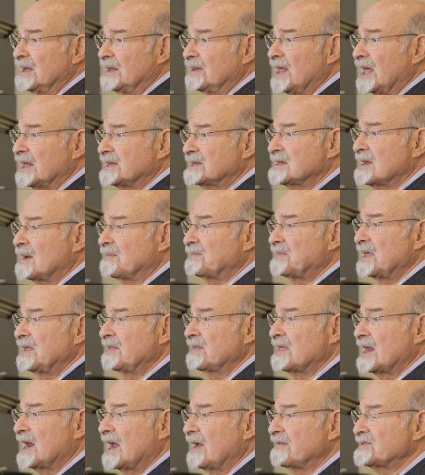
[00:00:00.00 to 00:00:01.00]
that
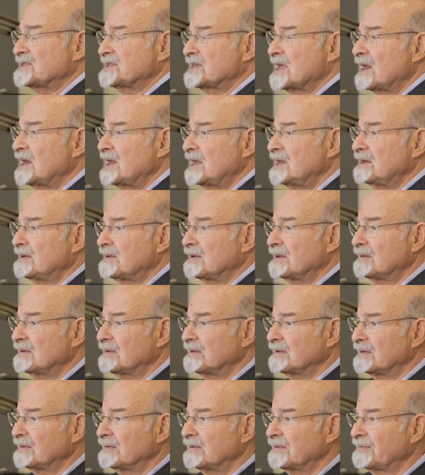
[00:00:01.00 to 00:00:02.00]
something that I've studied
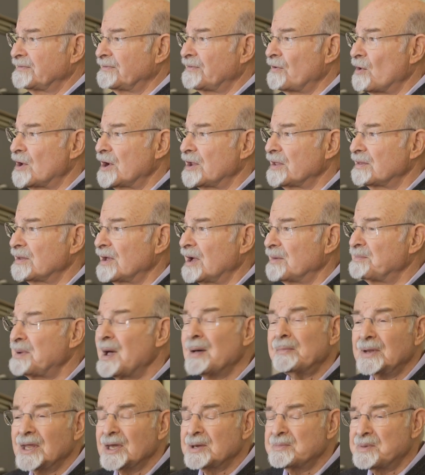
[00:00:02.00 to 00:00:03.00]
for a
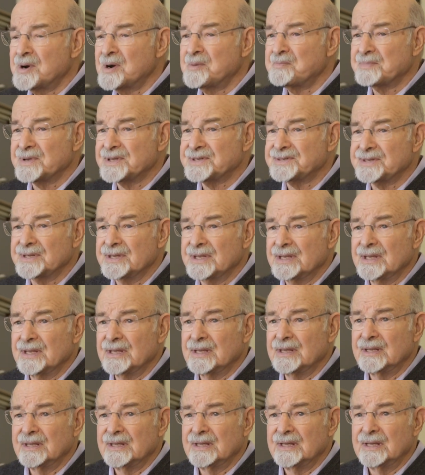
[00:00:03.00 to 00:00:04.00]
public purpose,
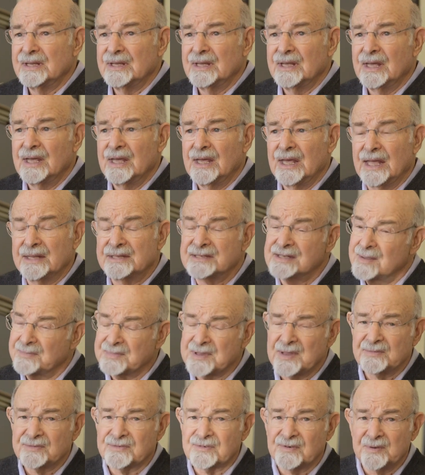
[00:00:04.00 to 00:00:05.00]
and
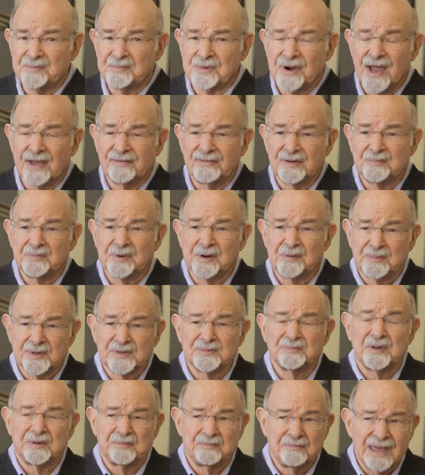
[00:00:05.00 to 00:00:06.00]
sometimes for a private
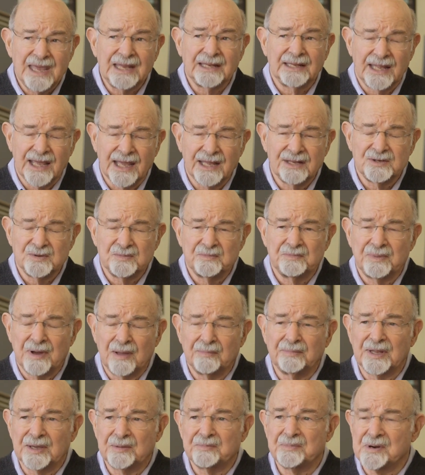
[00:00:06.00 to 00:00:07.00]
purpose, but mainly I do
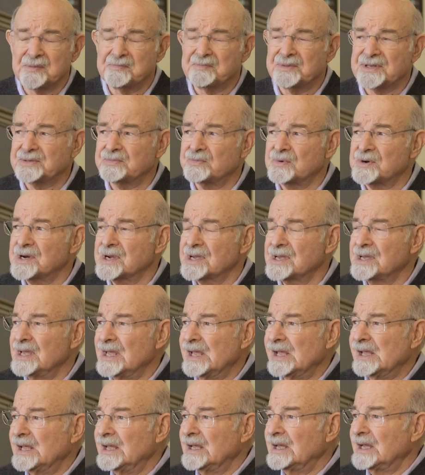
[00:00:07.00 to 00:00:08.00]
public purpose work,
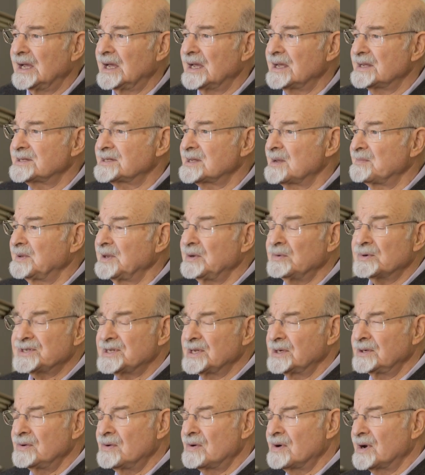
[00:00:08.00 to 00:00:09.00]
simply
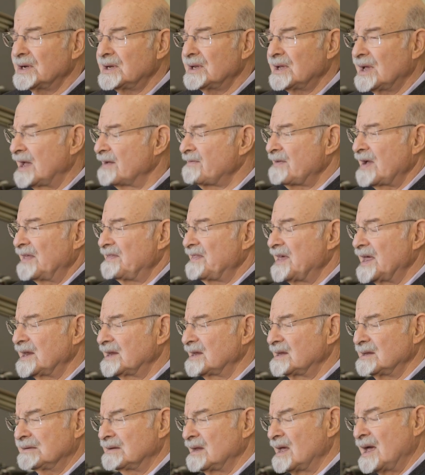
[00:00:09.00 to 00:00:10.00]
was ignored. I've had that
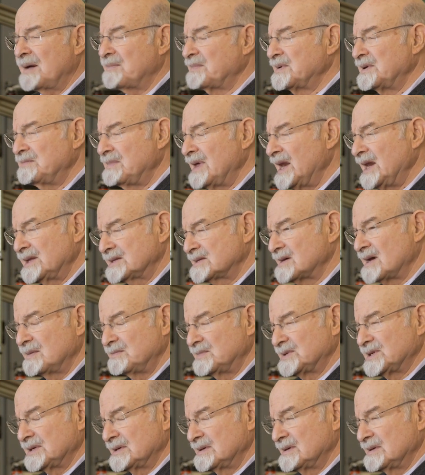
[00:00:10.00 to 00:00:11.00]
happen many
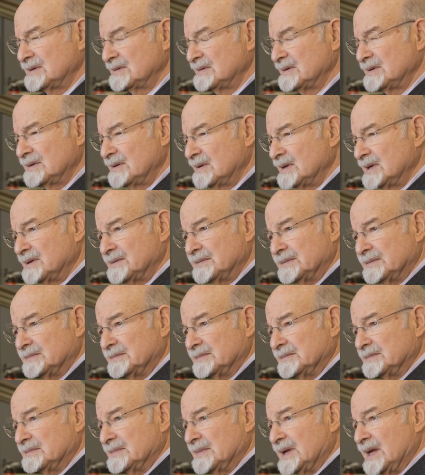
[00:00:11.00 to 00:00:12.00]
times.
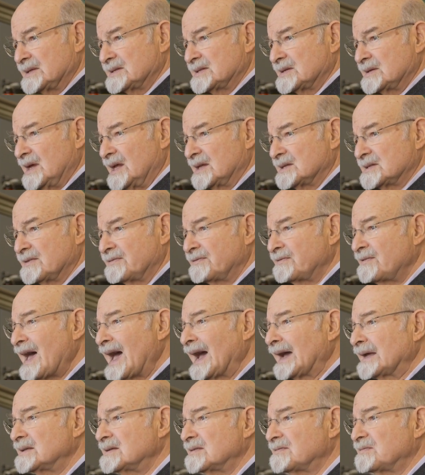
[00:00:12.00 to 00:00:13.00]
It's a
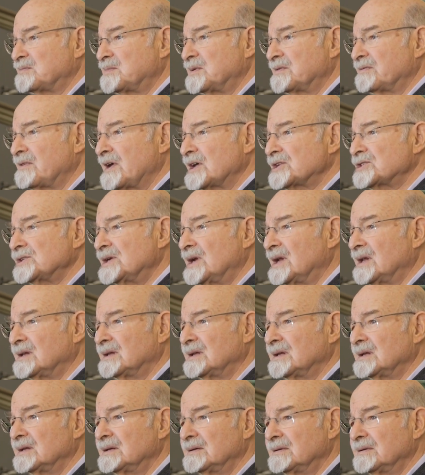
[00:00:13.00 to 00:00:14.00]
fact of
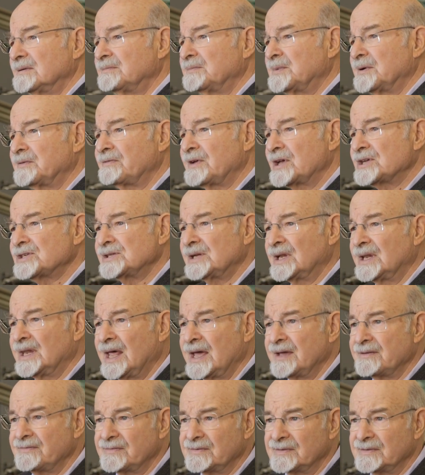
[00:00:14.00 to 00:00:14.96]
professional life.